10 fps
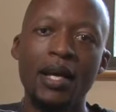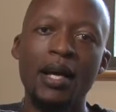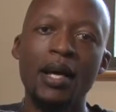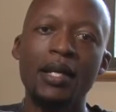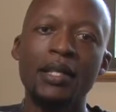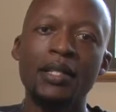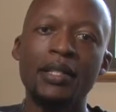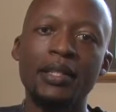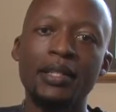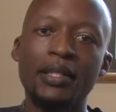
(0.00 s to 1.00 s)

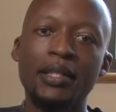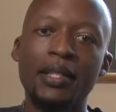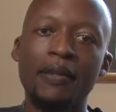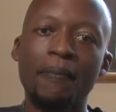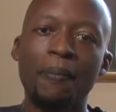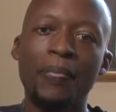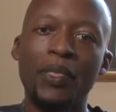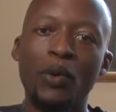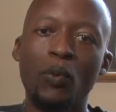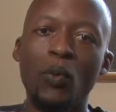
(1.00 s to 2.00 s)
And
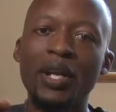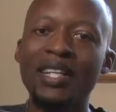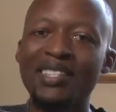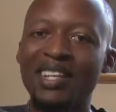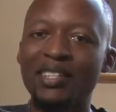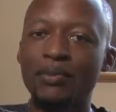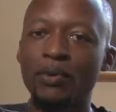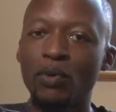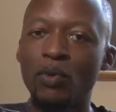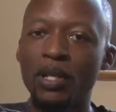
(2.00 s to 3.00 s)
what does that
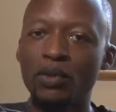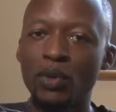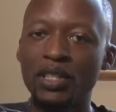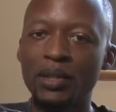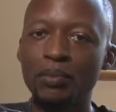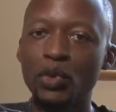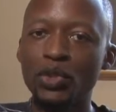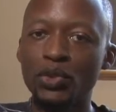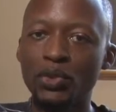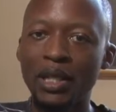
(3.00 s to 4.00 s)
evoke? What
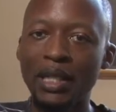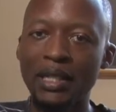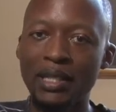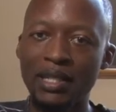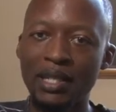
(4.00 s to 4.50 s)
emotion does